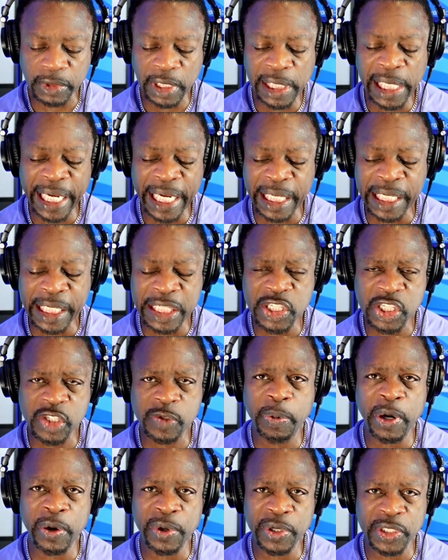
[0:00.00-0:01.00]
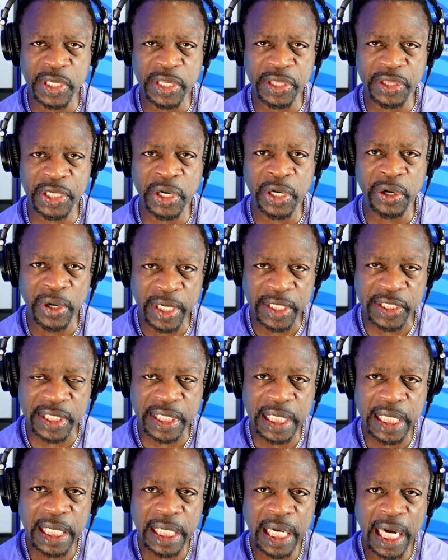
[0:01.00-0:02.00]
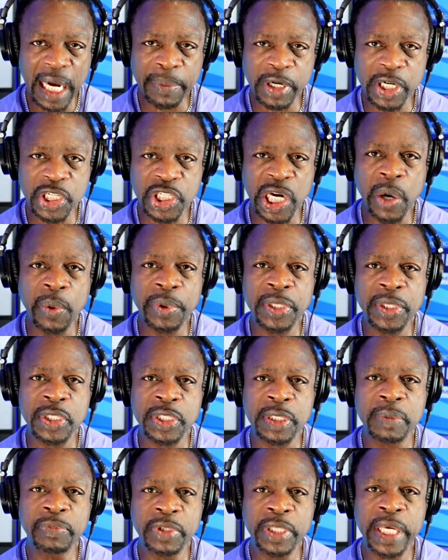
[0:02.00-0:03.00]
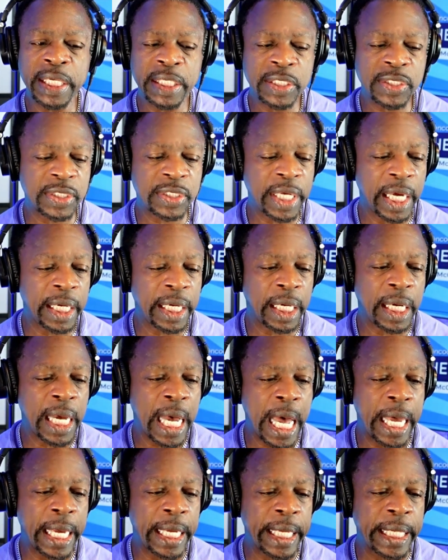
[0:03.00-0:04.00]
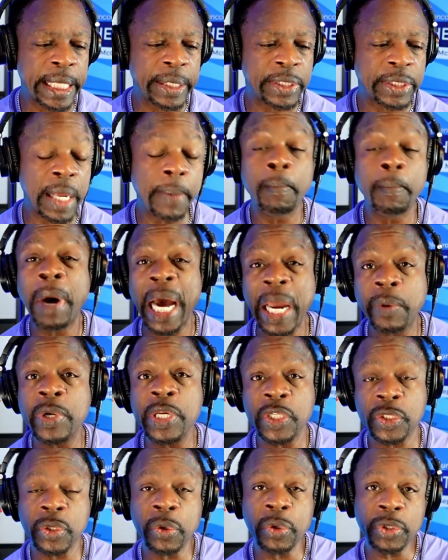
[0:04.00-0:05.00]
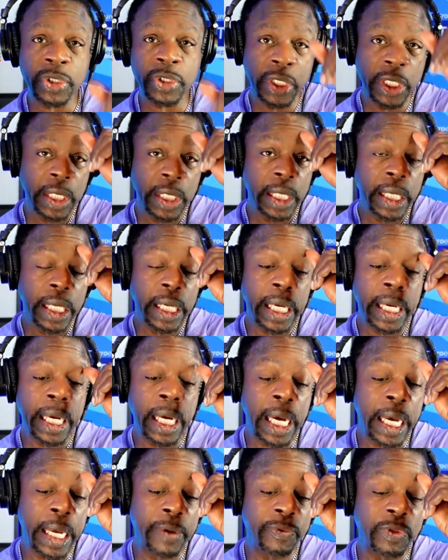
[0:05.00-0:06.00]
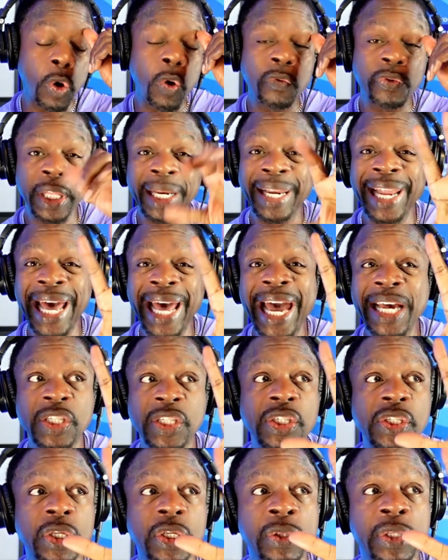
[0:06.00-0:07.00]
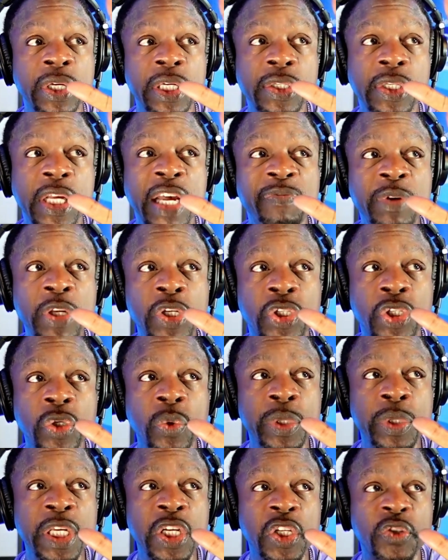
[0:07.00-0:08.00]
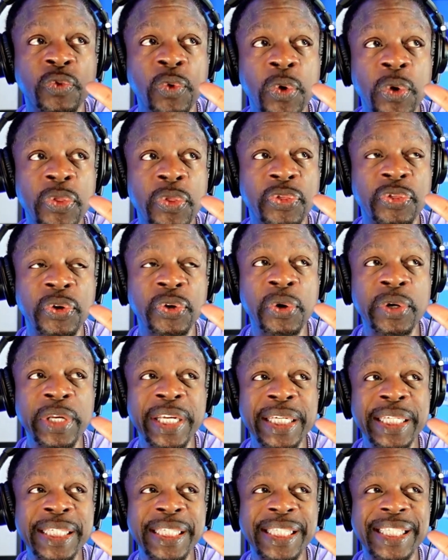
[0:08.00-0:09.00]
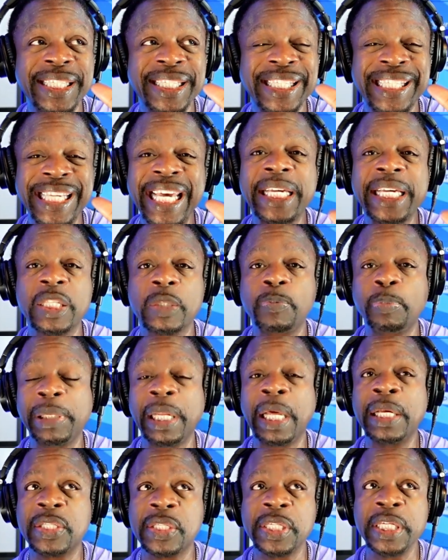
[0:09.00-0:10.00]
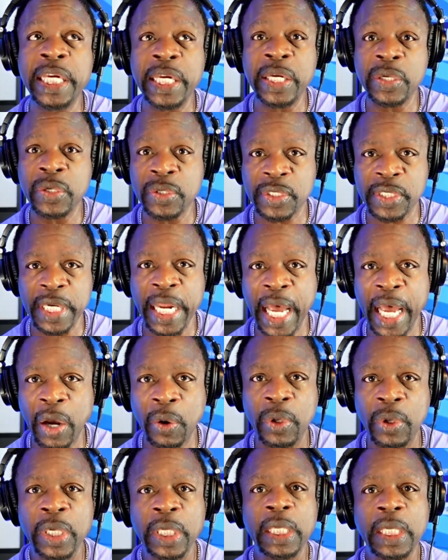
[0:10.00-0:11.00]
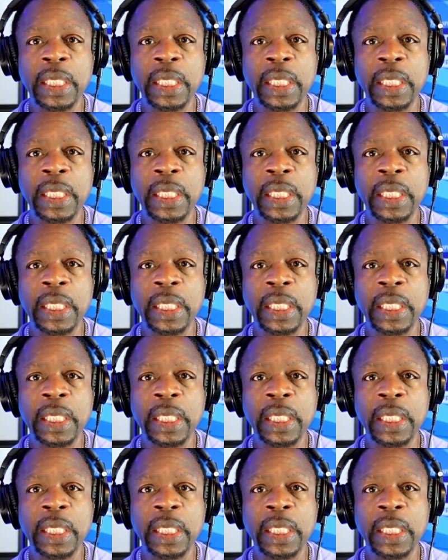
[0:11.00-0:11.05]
like a conspiracy theorist, I'm going to share with you some things that my research over the I've been doing this for 36 plus years now,